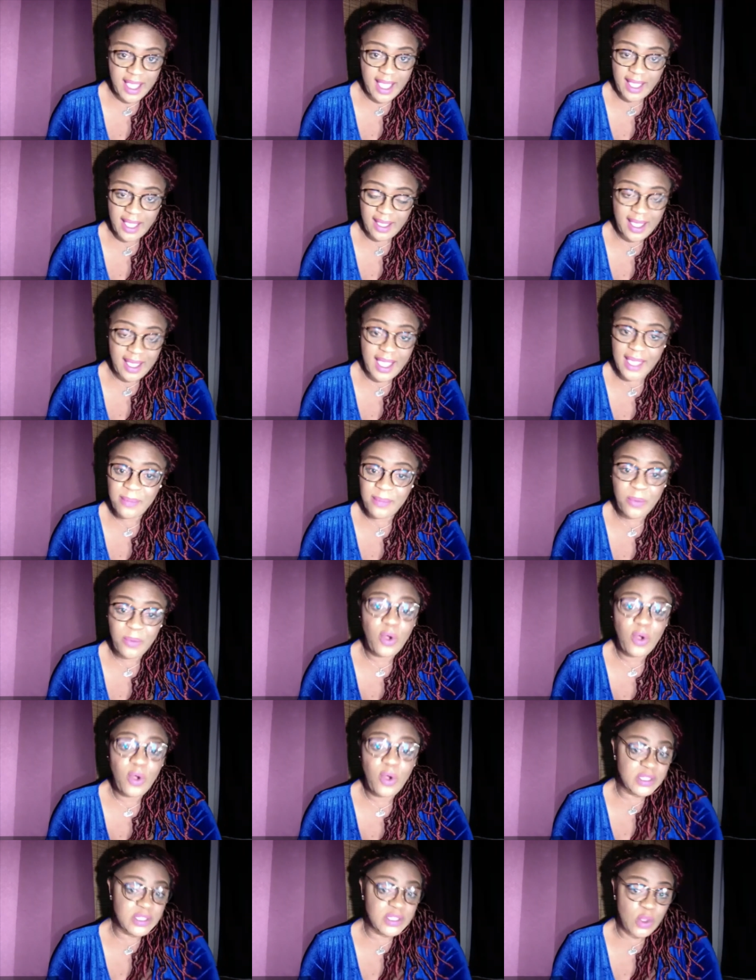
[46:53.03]
I'm
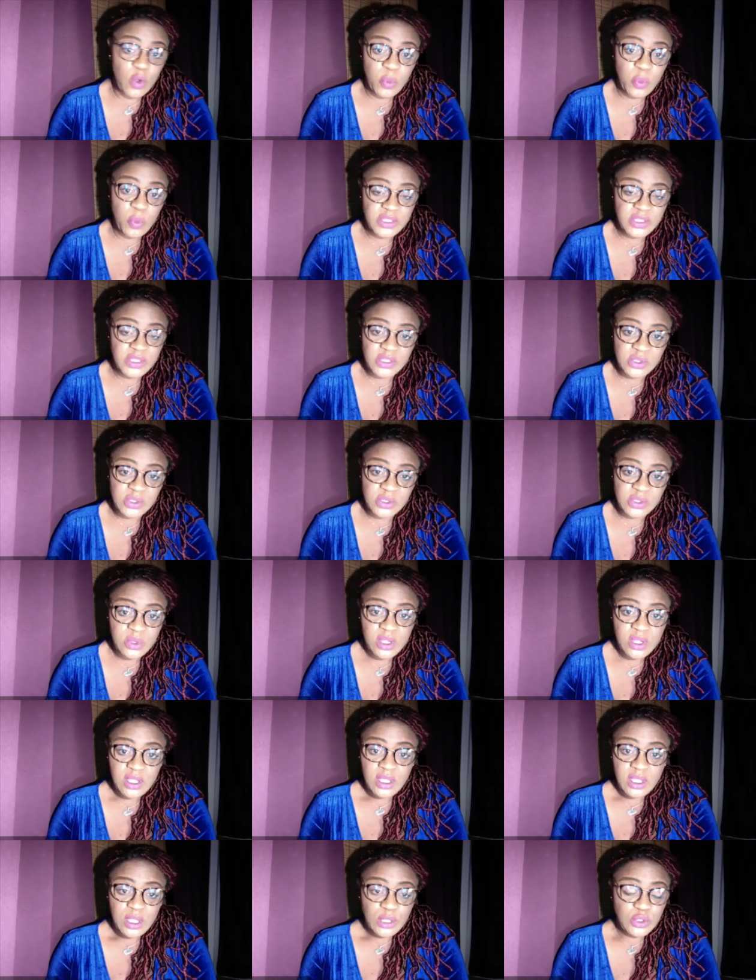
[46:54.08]
always open to
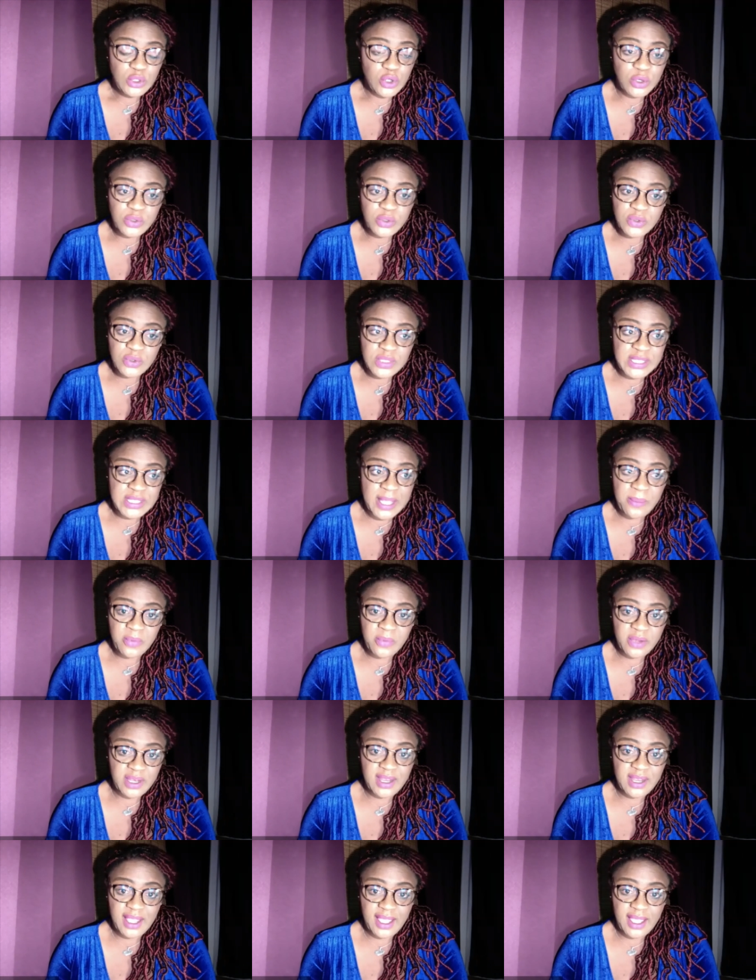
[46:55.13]
talk to
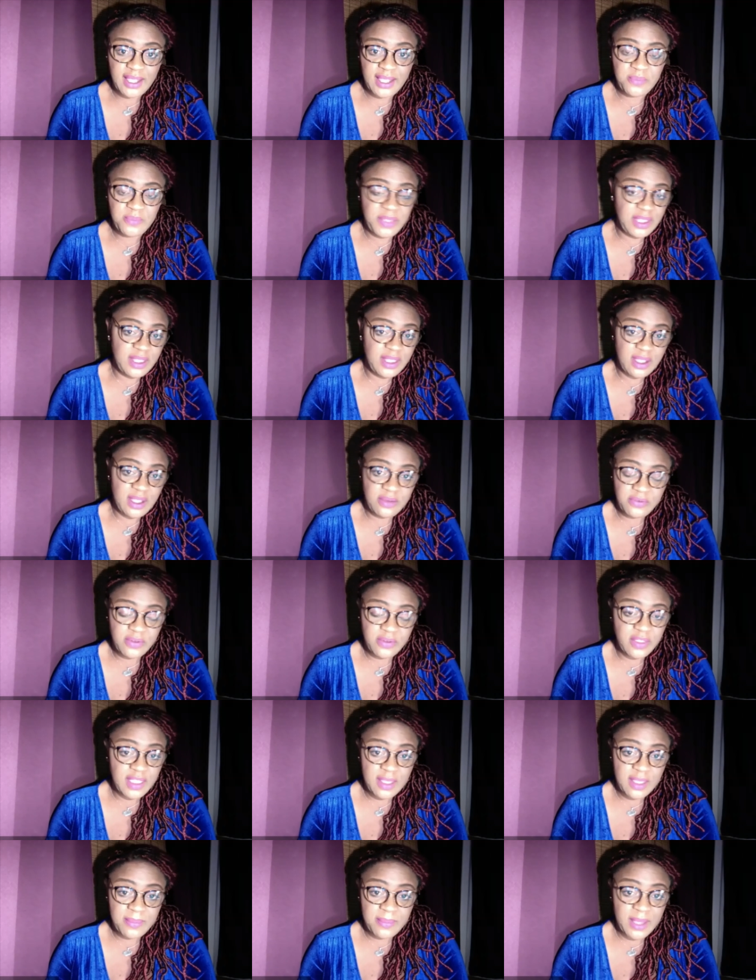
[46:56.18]
someone and be there for
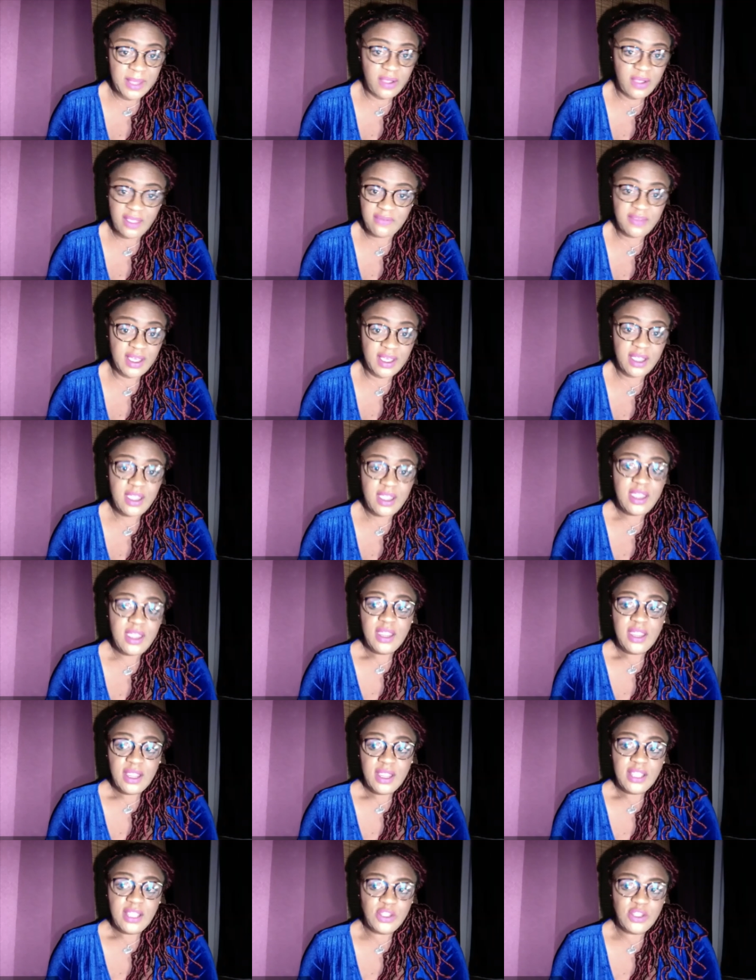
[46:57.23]
them. However,
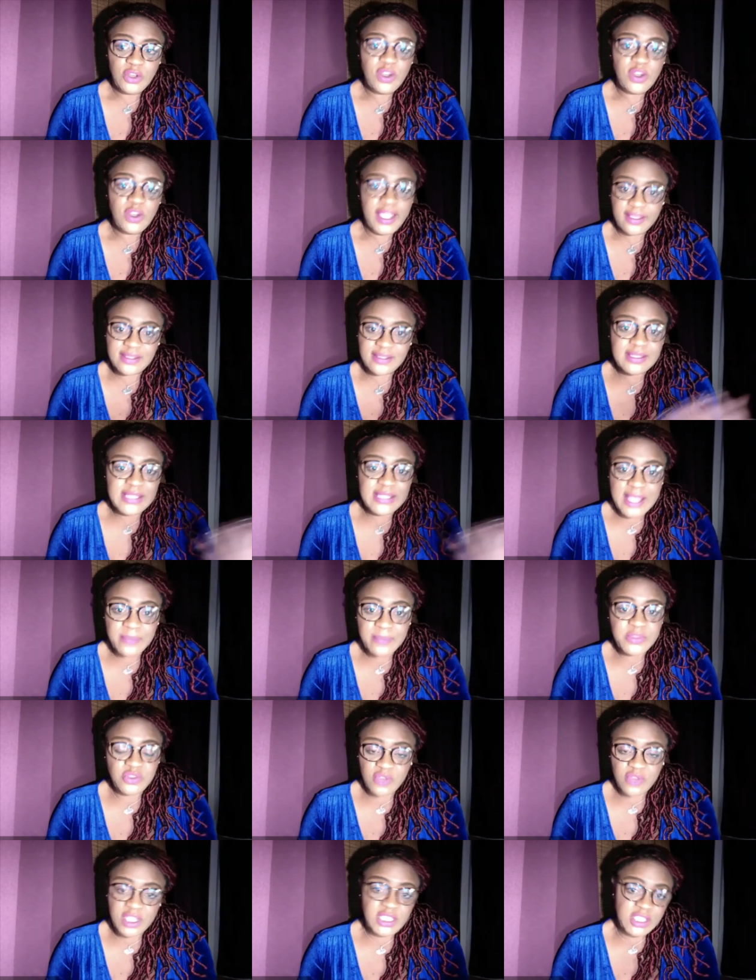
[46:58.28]
like some
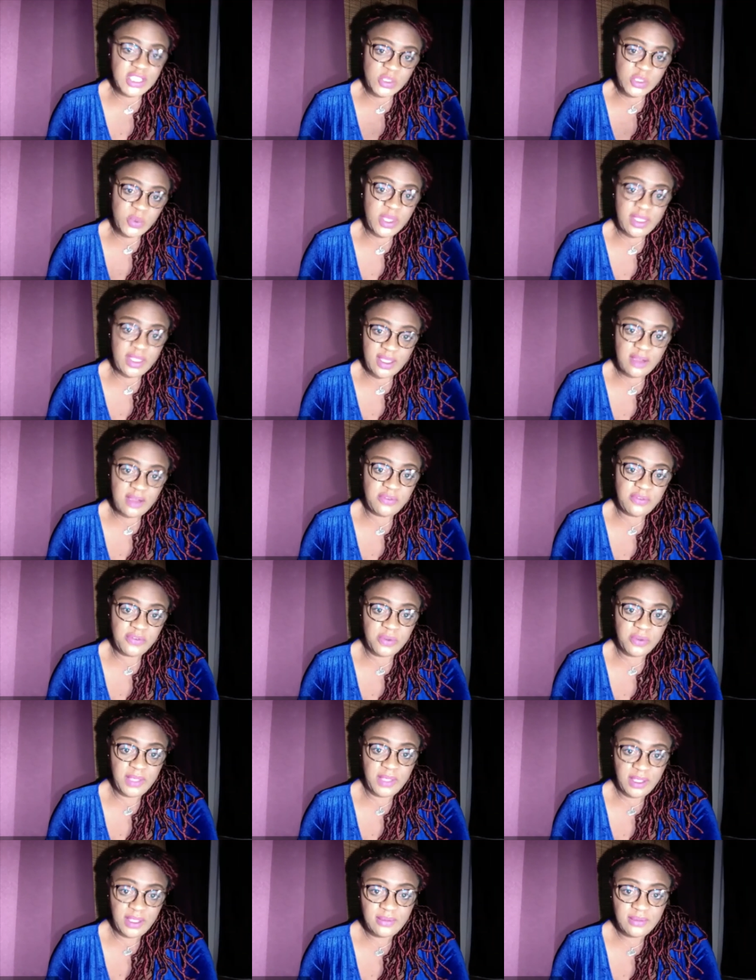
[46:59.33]
strangers were there for
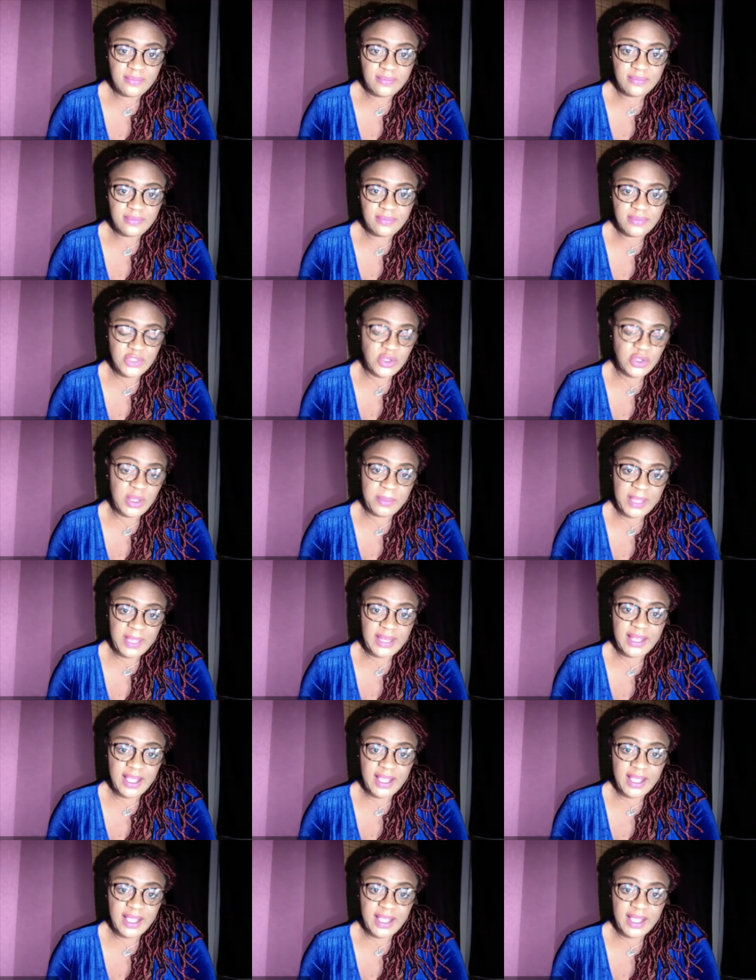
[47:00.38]
me during my dark